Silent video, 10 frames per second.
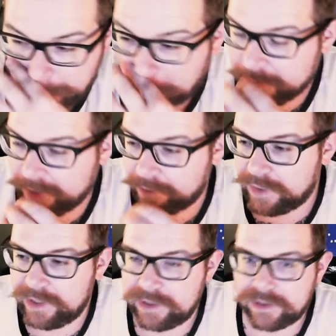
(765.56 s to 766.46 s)
now
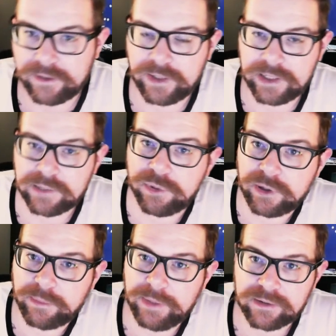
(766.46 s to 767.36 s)
this
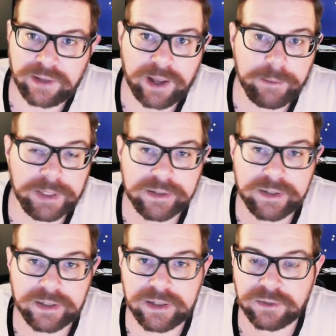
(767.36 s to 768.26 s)
book means a lot, because
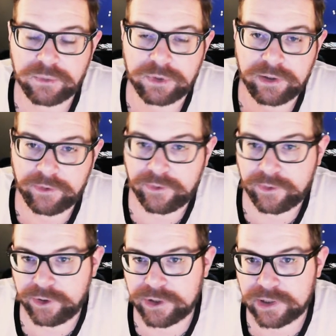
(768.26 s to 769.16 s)
this is one of the
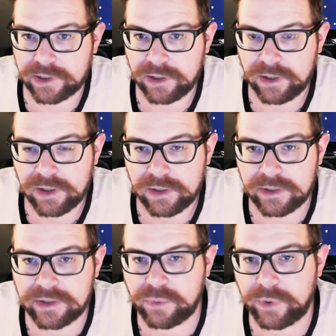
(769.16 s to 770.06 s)
first,
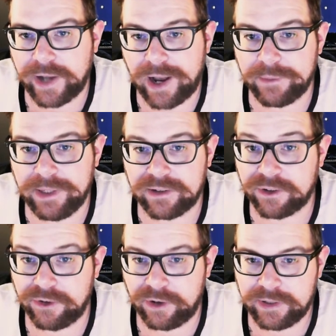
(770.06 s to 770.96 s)
this is what got me into
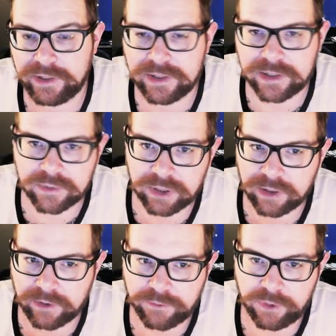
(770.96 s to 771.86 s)
Grundy. This is one of
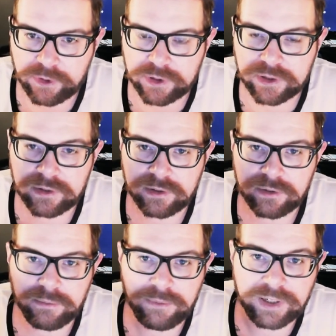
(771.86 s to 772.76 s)
the first,
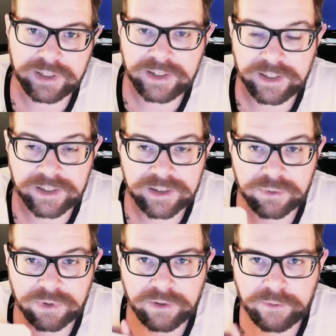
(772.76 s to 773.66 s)
oh, you can see it, this is
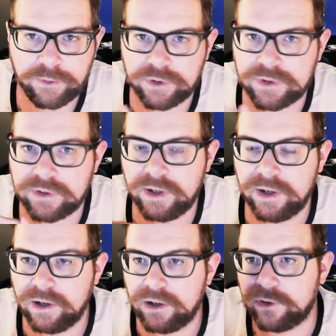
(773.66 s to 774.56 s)
one of the first
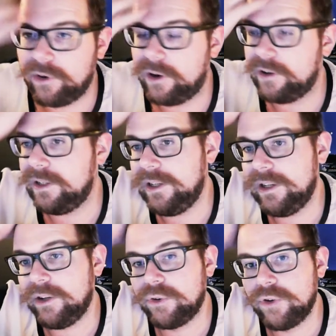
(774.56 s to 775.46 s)
Grundy
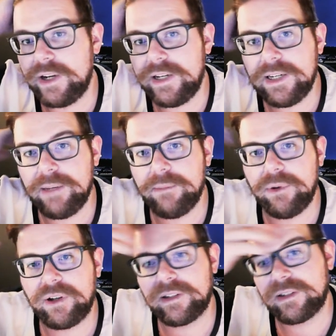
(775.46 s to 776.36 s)

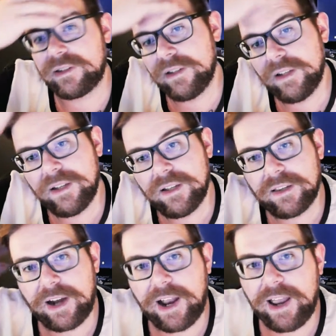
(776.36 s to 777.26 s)
books
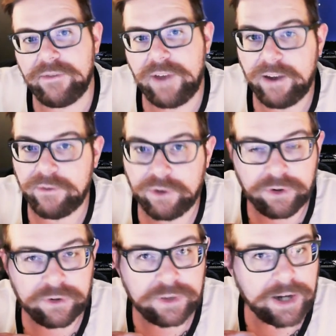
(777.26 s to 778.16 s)
that I
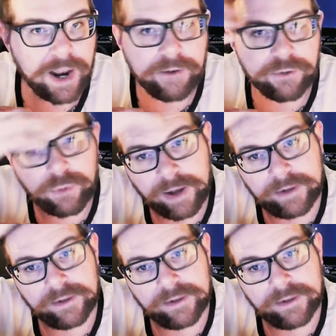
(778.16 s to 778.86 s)
ever read.